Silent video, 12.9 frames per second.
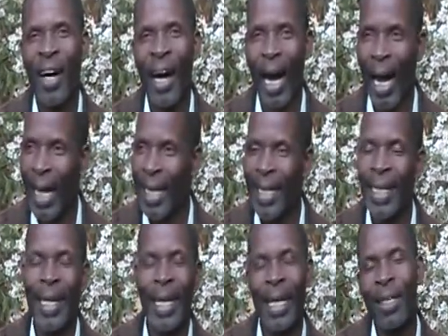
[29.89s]
and
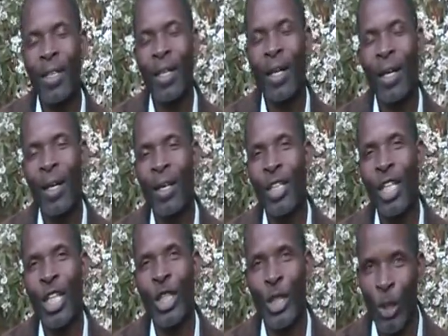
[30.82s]

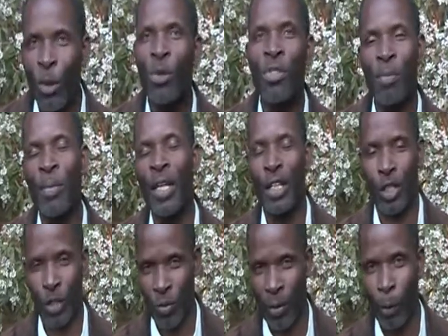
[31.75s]
do the
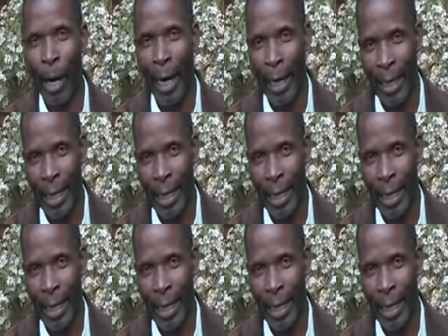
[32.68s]
ministry work.